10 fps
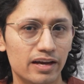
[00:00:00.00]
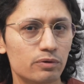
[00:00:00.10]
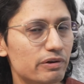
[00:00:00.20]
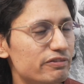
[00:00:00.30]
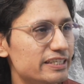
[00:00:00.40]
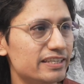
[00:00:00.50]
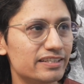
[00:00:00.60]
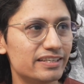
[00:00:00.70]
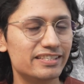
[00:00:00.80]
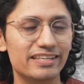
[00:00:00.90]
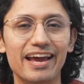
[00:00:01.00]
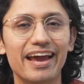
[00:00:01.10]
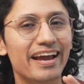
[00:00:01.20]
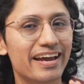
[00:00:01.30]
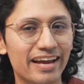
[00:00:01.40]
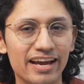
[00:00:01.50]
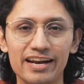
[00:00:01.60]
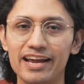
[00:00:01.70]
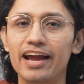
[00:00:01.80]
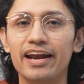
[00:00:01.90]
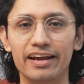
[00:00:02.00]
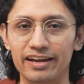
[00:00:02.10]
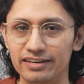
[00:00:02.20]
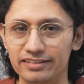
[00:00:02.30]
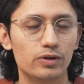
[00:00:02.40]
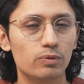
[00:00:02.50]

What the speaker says: And we've seen this again and again.